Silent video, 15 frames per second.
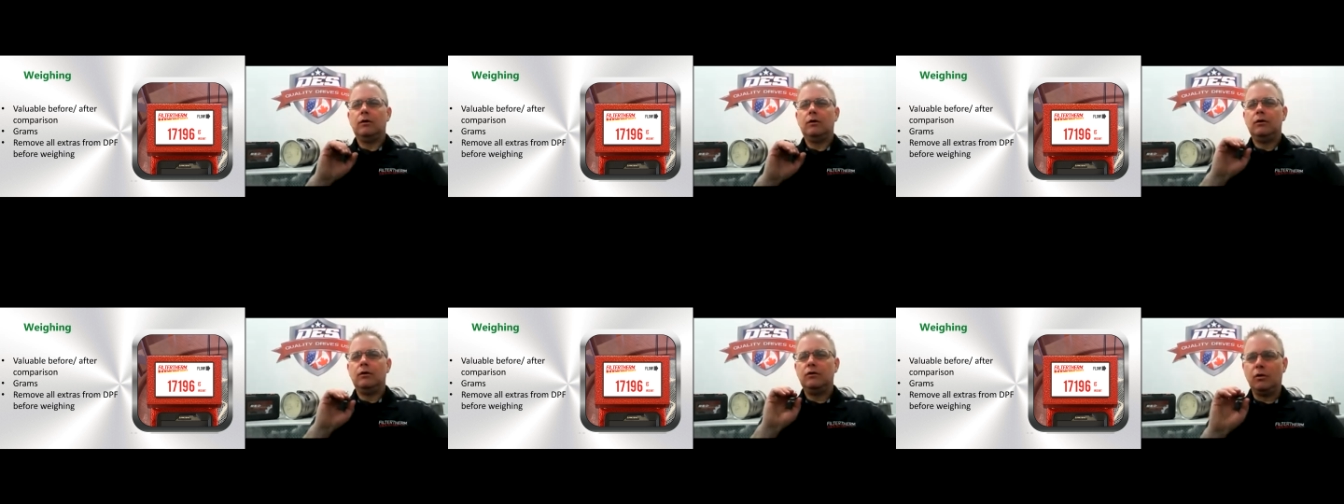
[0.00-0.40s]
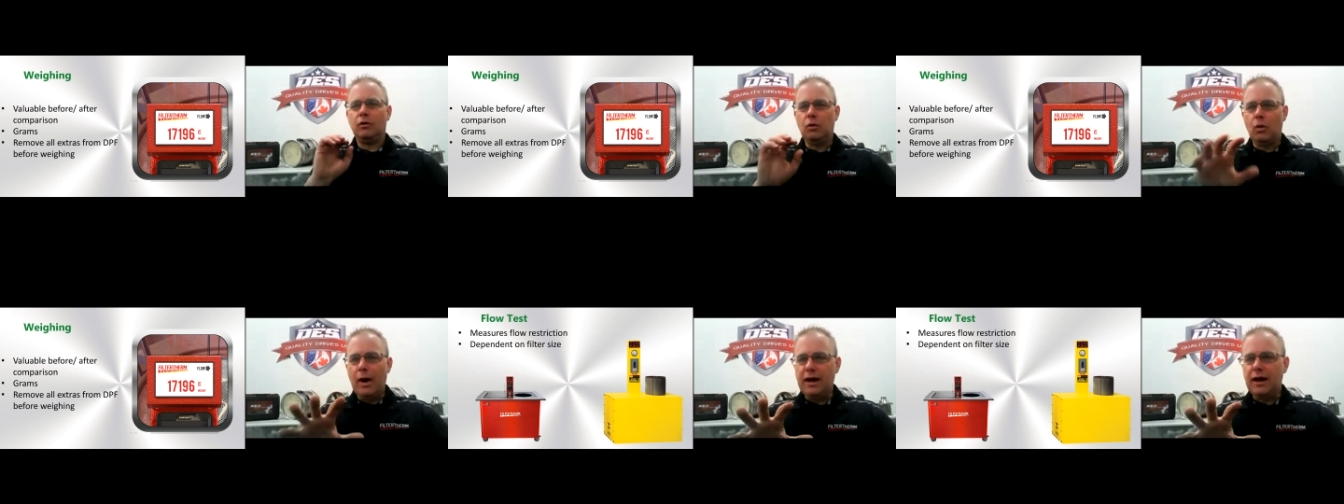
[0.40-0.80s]
So we
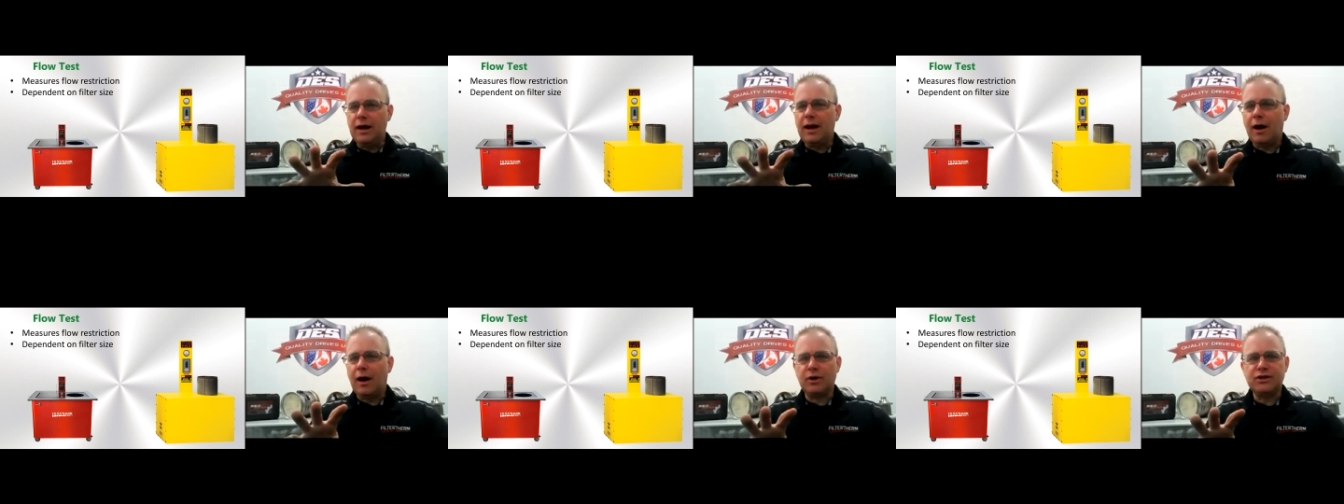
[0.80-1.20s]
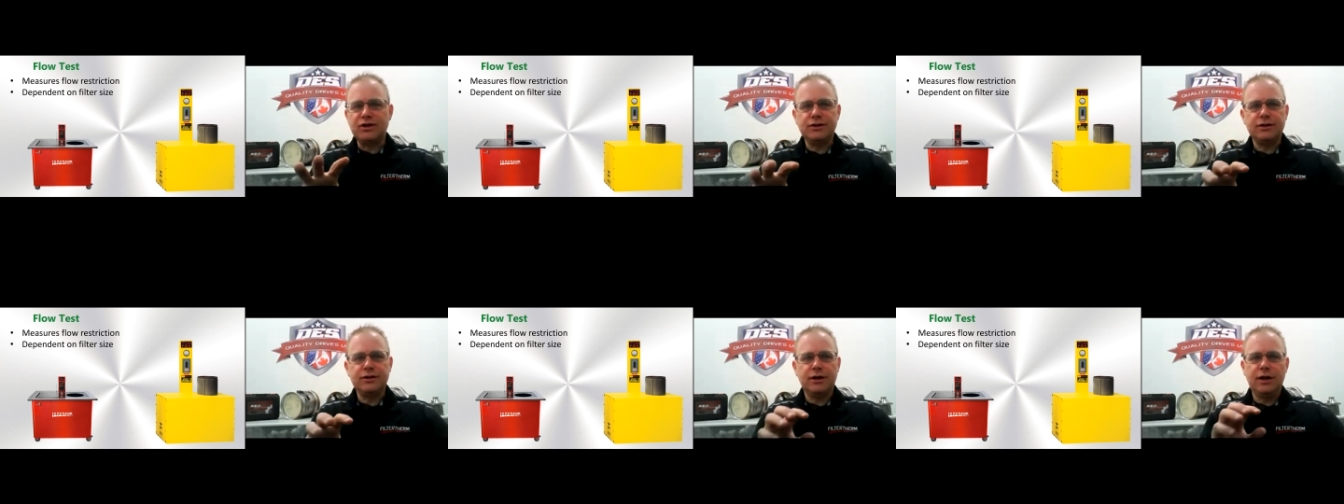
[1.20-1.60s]
weighed it. How much
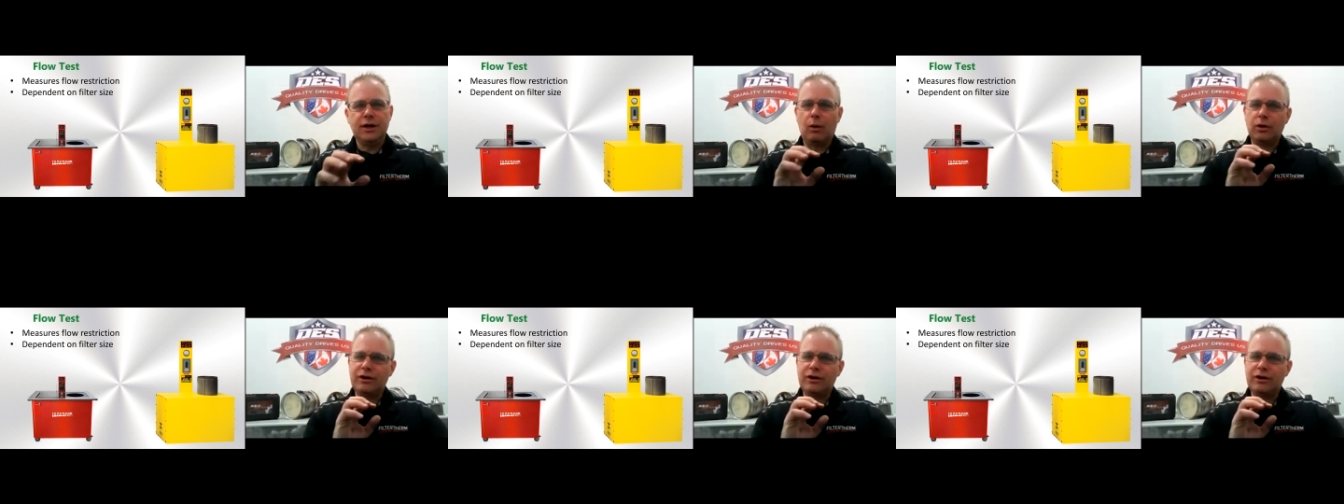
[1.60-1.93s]
is, now we're going to